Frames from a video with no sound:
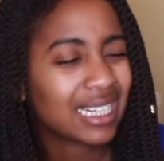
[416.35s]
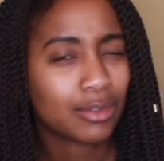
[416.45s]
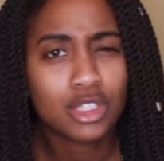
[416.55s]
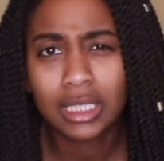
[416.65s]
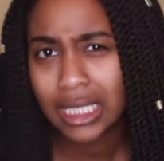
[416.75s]
I
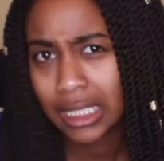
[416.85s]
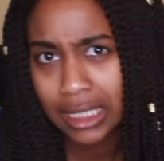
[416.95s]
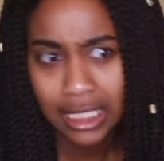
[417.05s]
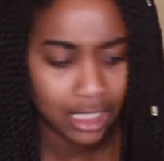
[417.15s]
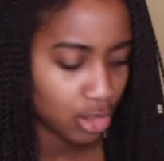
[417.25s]
was still kind of
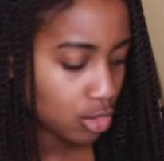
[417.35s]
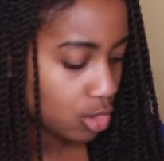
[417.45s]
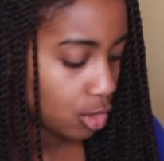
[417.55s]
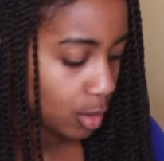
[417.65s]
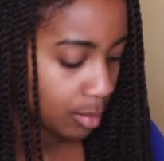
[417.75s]
getting
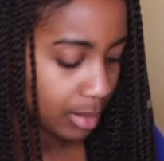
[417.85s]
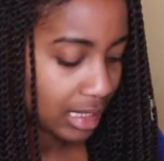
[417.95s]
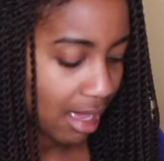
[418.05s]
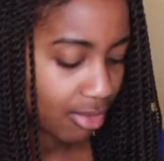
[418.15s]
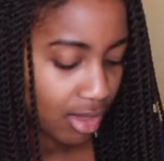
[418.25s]
used to it, but
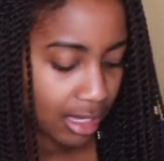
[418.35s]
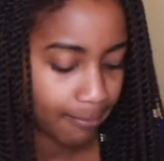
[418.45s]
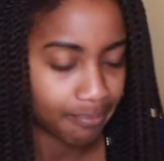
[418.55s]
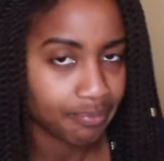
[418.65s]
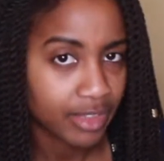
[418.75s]

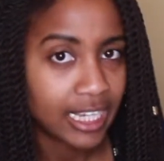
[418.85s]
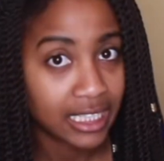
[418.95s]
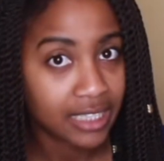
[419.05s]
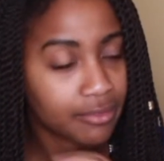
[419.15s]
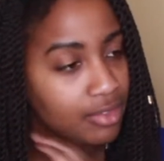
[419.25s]
nothing
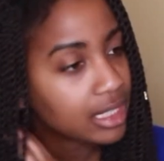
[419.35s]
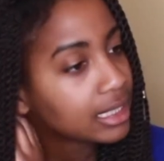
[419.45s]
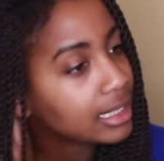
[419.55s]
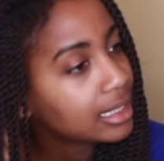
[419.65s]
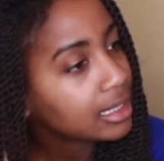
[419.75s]

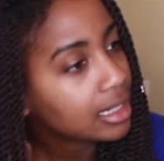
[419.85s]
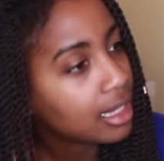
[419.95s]
inconvenient.